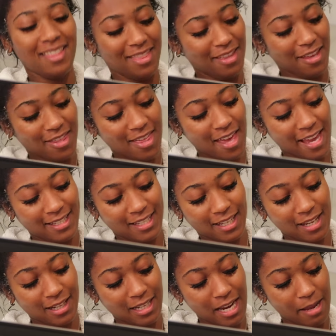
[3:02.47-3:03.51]
the
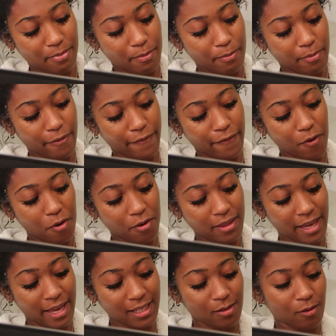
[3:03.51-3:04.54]
30-second clip before
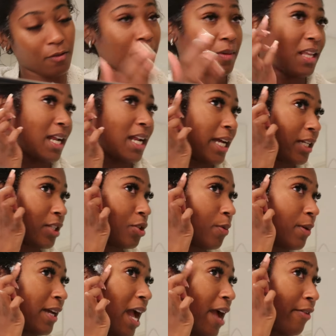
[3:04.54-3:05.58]
this of me like
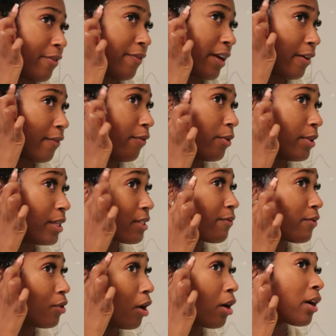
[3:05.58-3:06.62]
doing everything for this
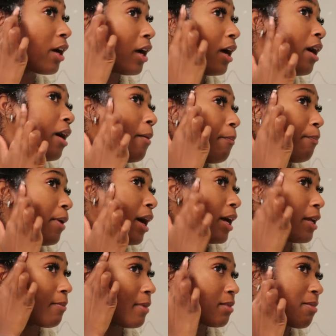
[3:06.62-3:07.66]
vlog.
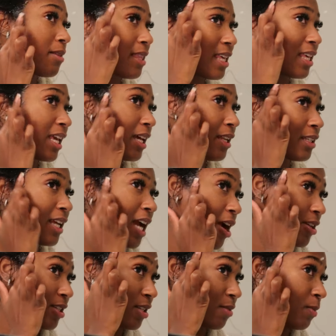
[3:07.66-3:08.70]
But you must be thinking,
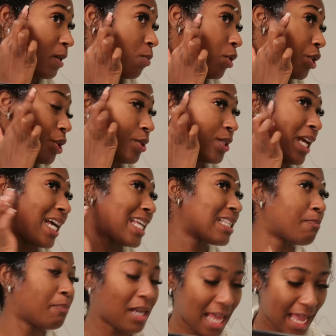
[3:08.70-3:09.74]
Carrington, you want me to
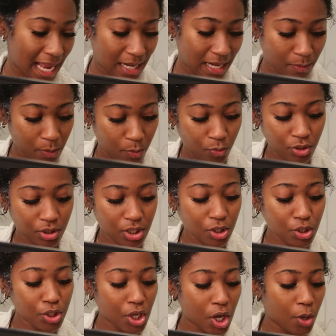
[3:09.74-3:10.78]
explain, you want
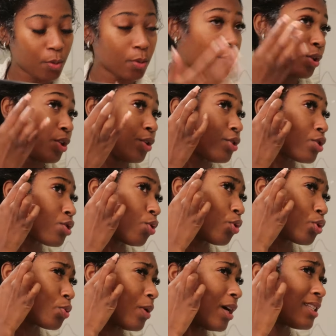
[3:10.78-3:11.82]
to know, you want you to
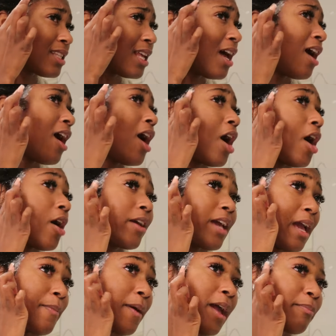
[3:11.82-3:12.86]
talk to us.
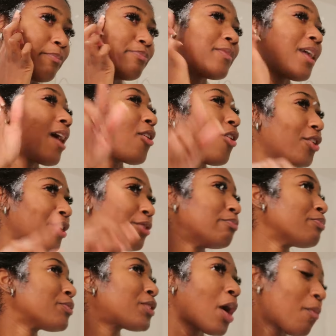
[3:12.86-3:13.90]
Okay, babe, I got
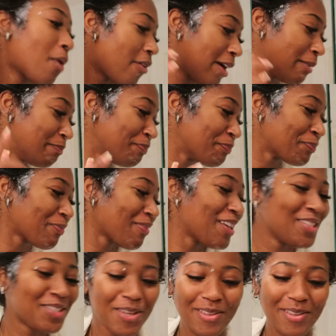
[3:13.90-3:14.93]
you, don't worry.
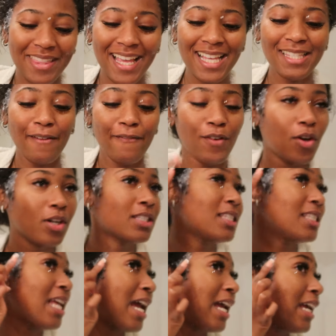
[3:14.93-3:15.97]
So this vlog
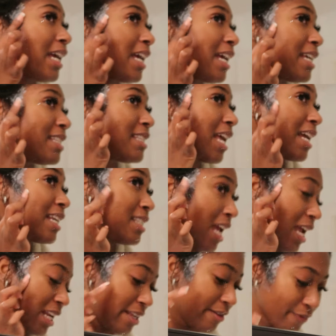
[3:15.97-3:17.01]
today is a
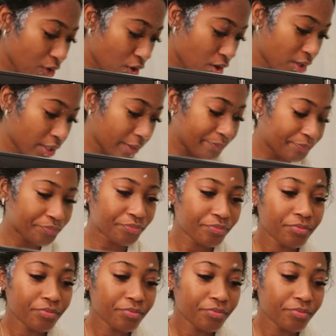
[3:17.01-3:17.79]
daily vlog.